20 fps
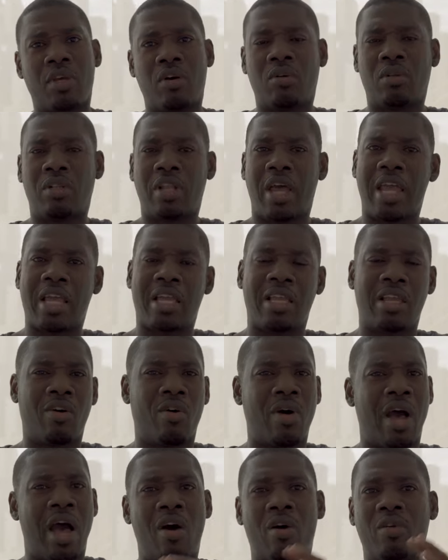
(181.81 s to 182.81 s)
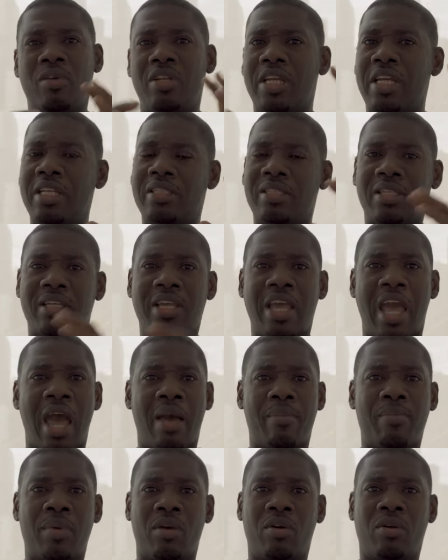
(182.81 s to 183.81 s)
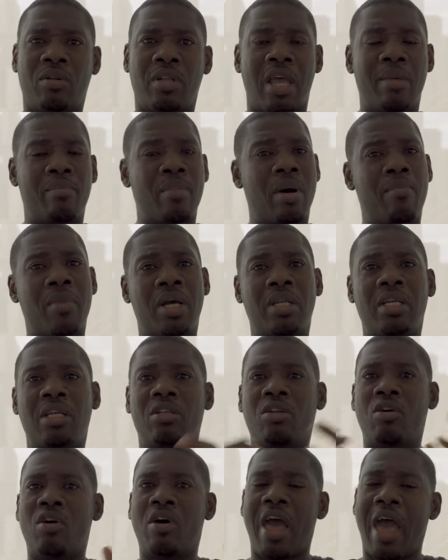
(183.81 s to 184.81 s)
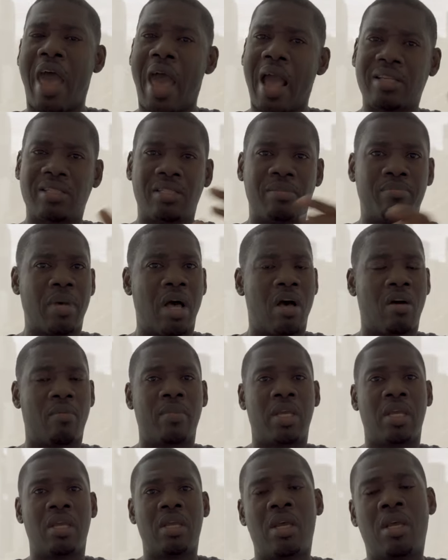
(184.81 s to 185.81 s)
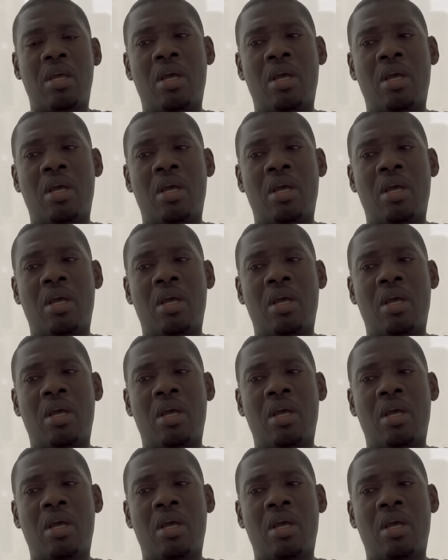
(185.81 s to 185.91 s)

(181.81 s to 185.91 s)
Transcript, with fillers: yo. Like, yo, I don't need the cap, yo. Like, my money law asks about me.